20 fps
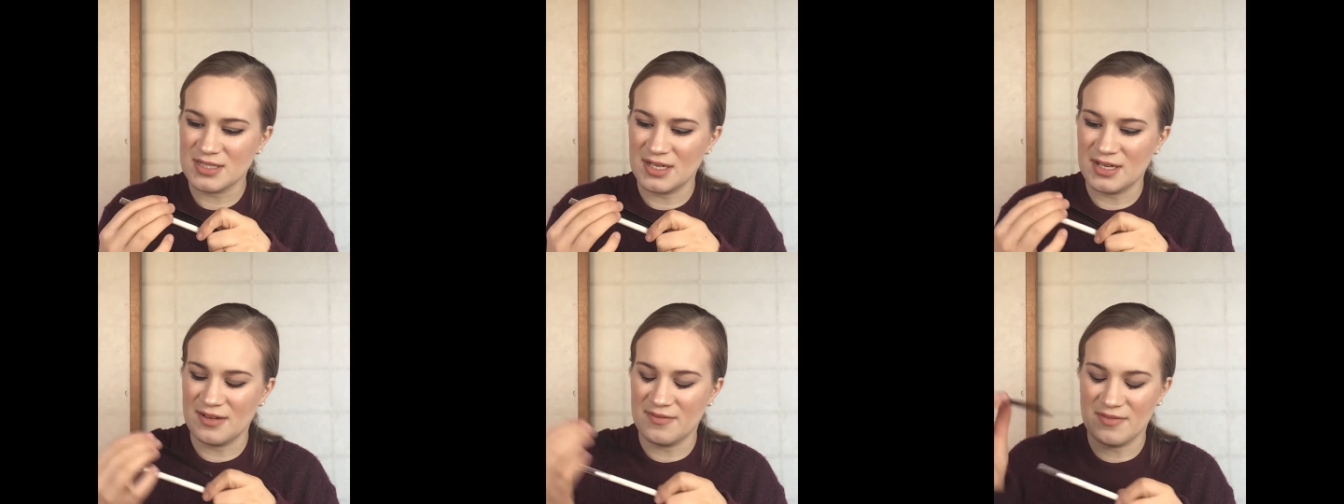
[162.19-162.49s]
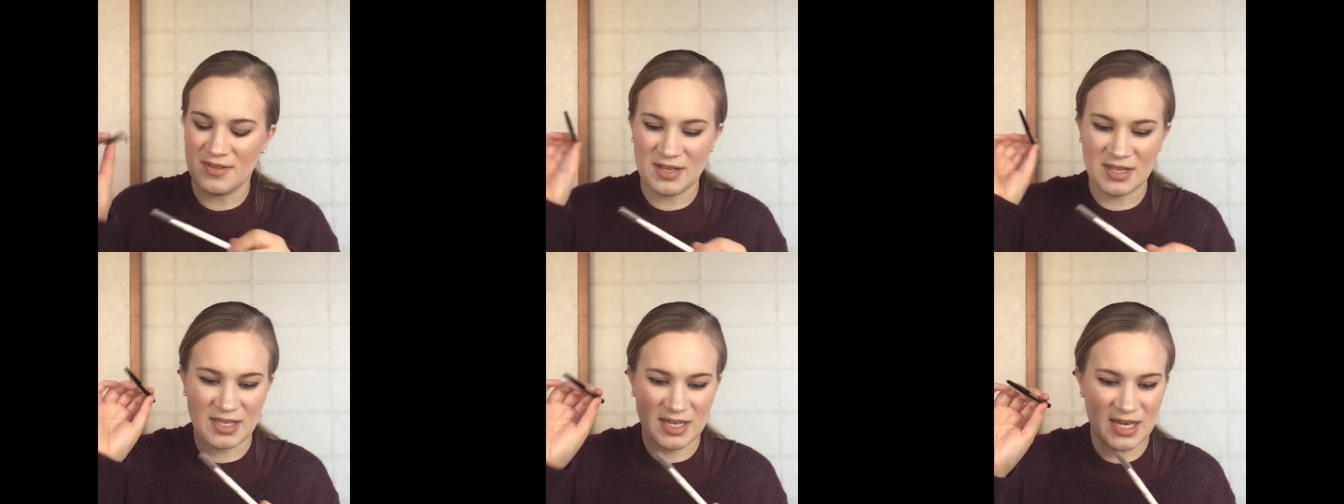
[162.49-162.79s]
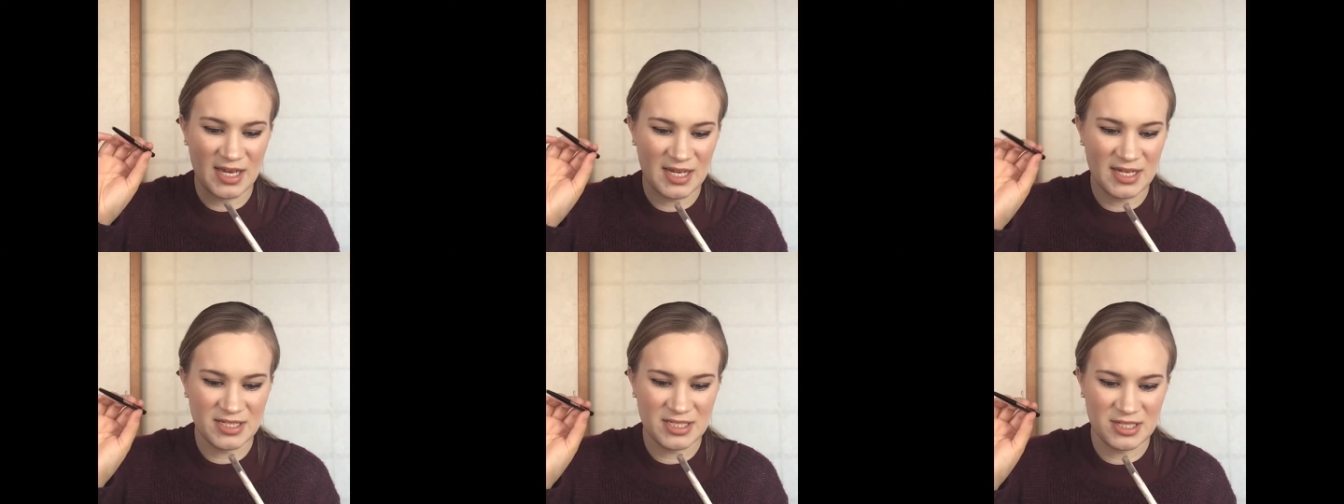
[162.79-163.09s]
I have the
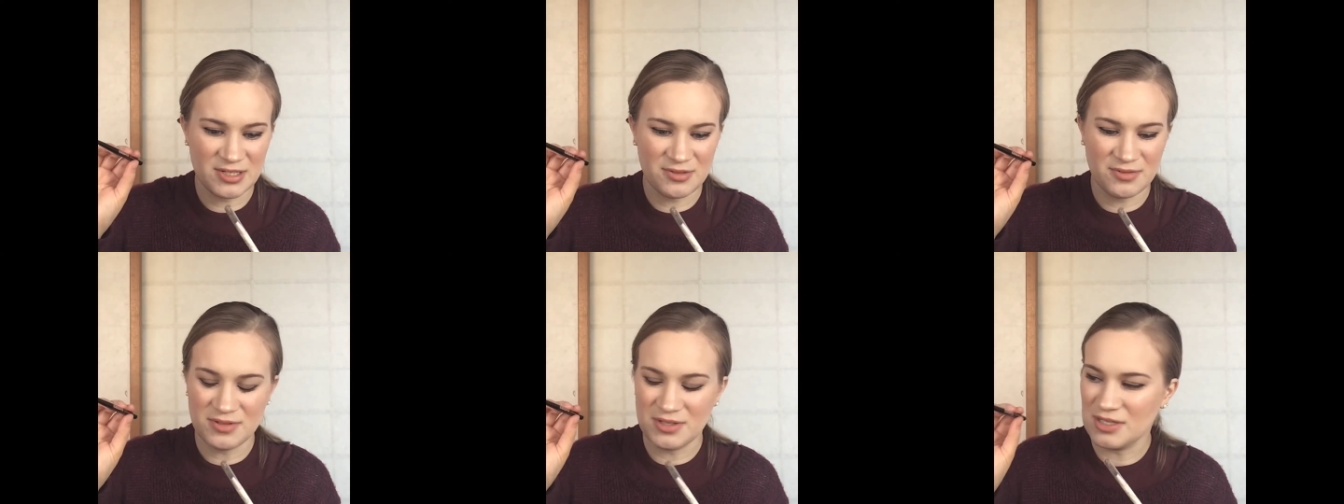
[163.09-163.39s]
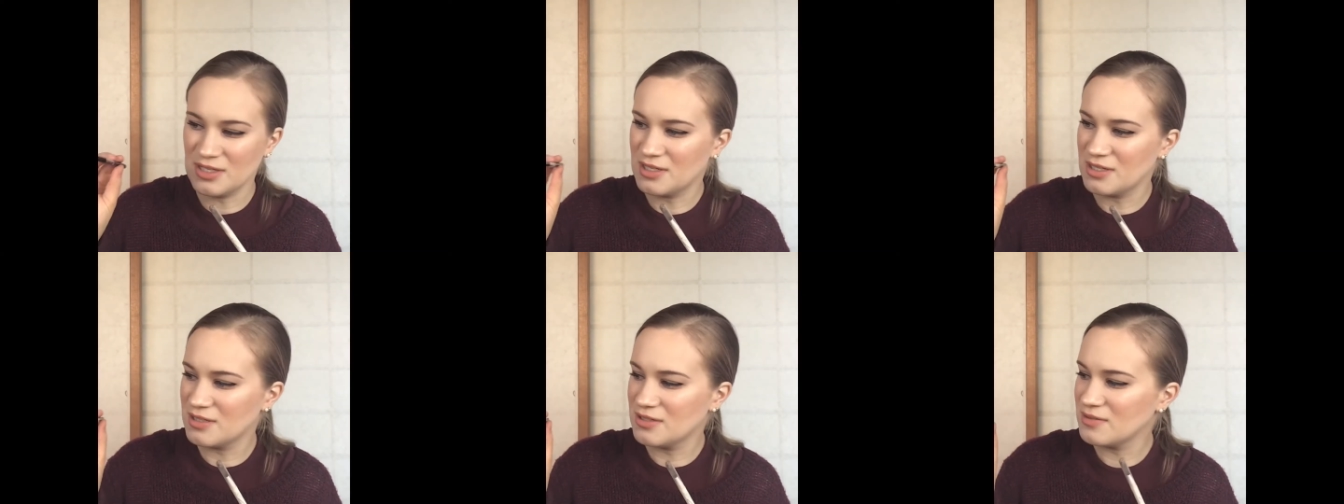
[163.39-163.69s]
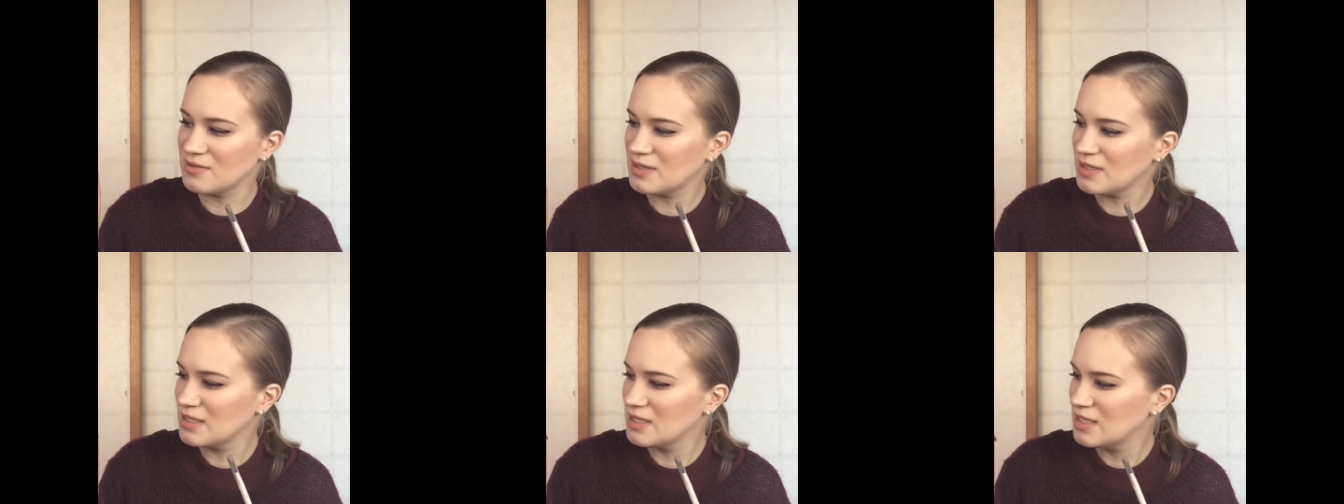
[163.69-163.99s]
Kate
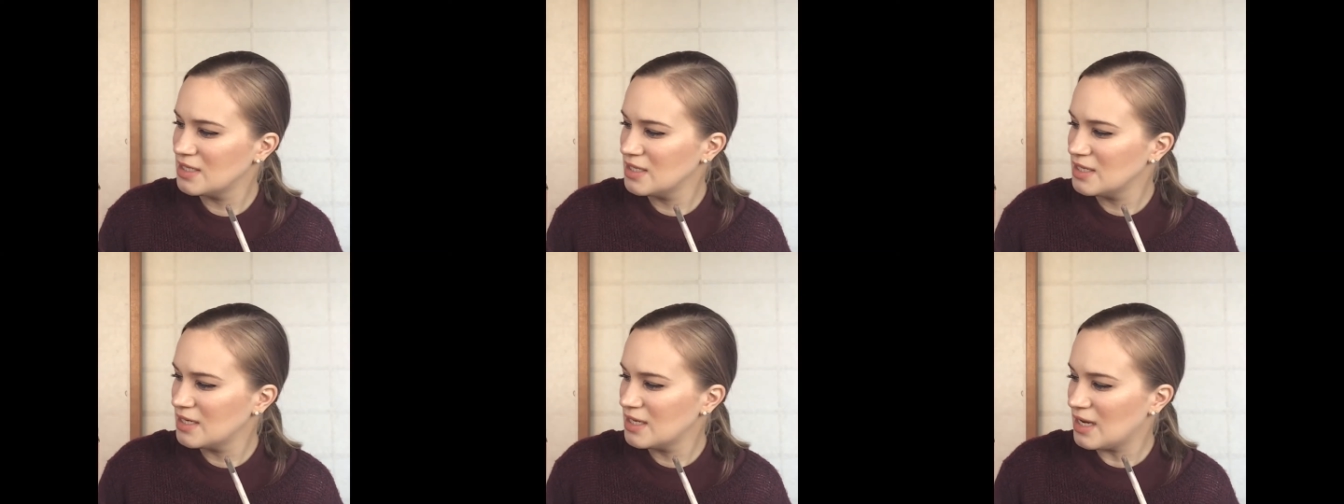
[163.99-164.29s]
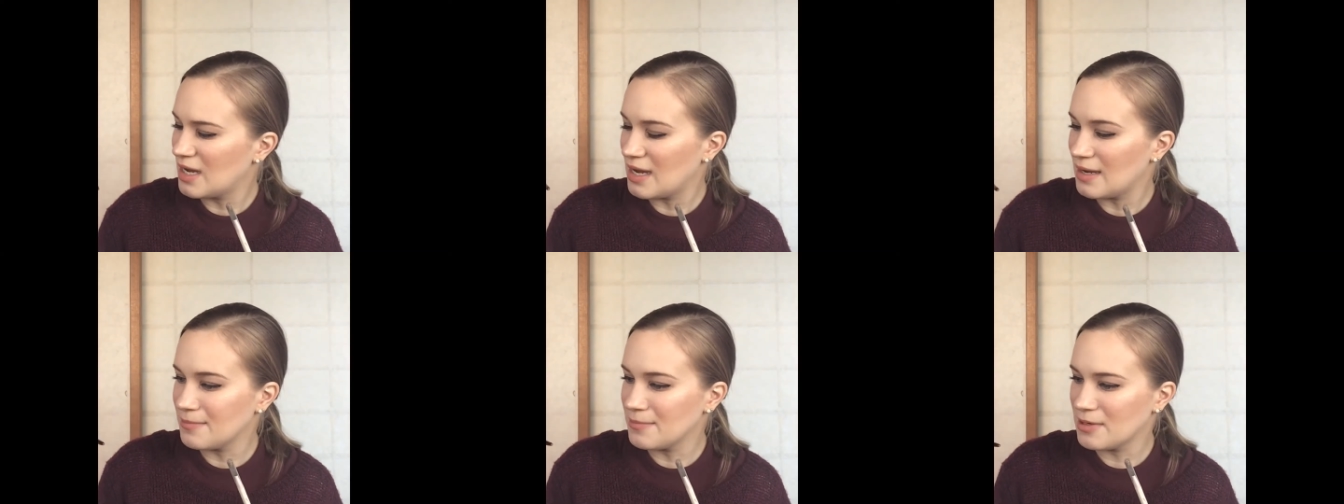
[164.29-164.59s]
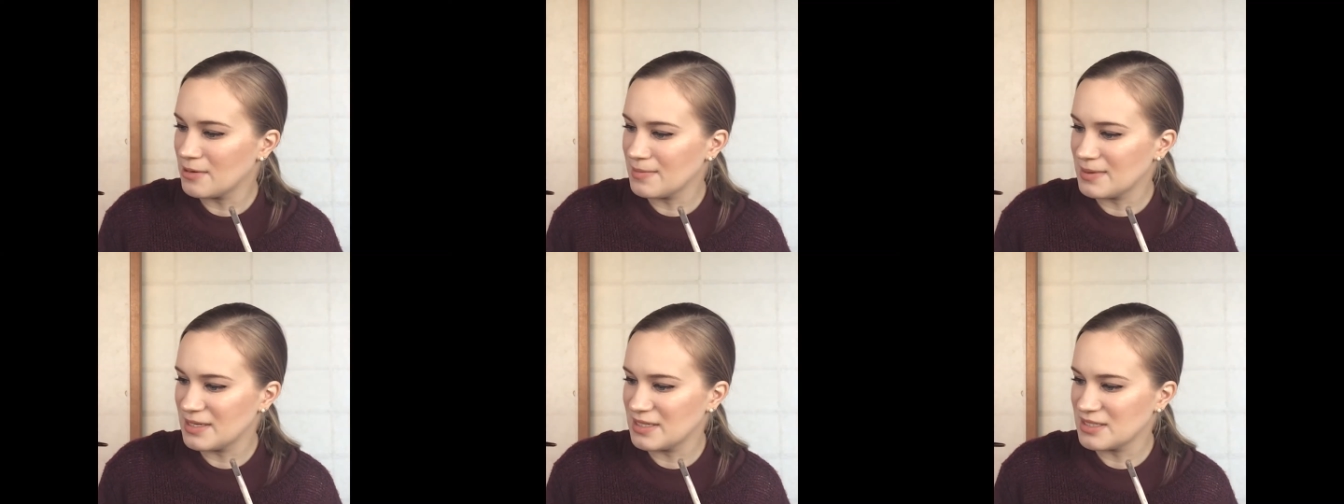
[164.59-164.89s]
Tokyo
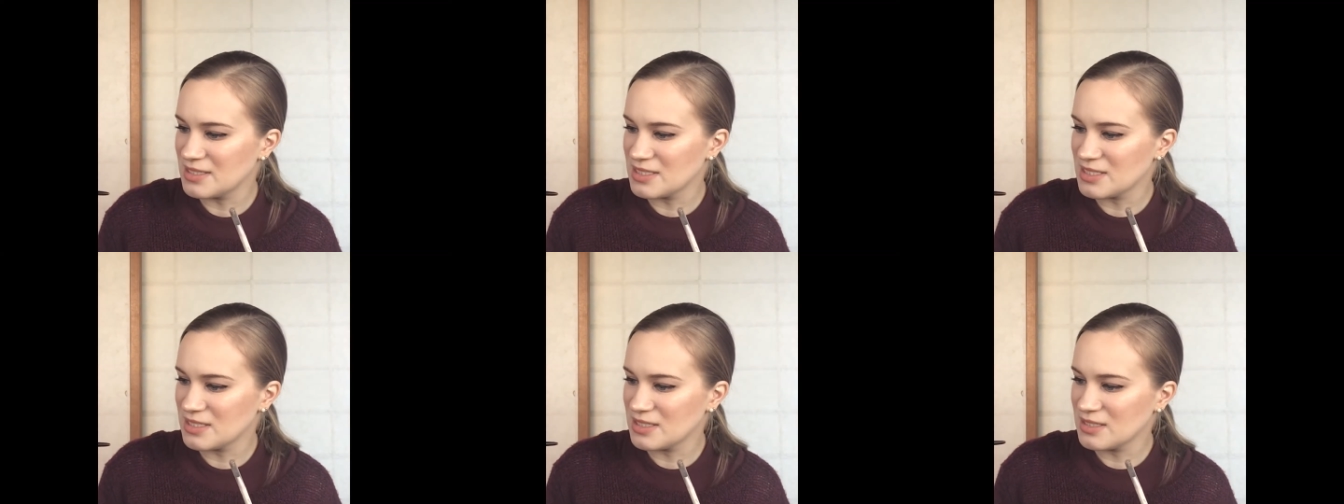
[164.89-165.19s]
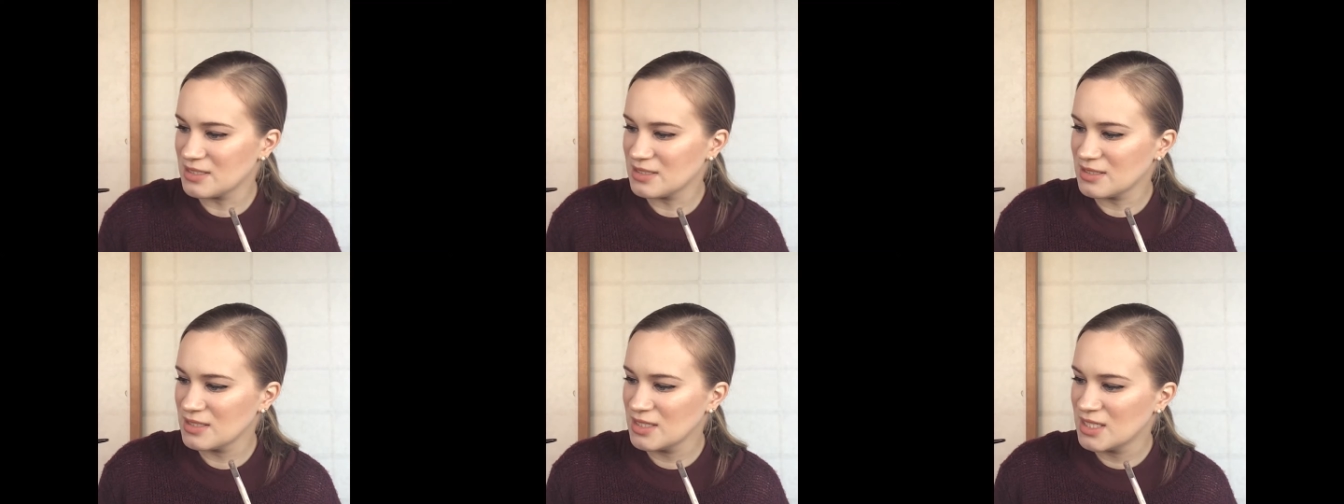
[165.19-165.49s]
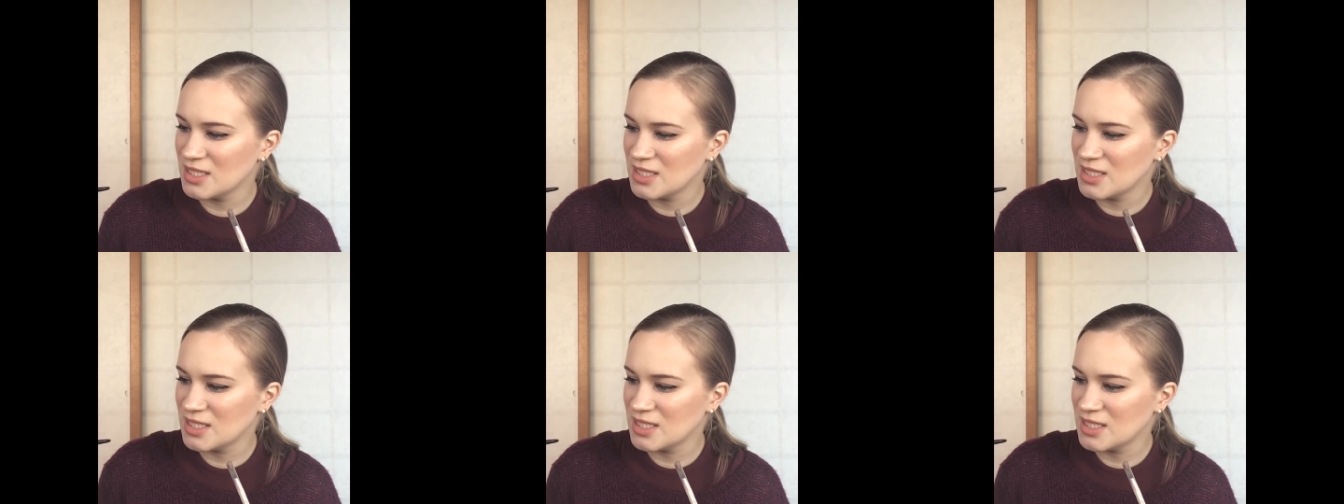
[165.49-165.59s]
eyebrow pencil.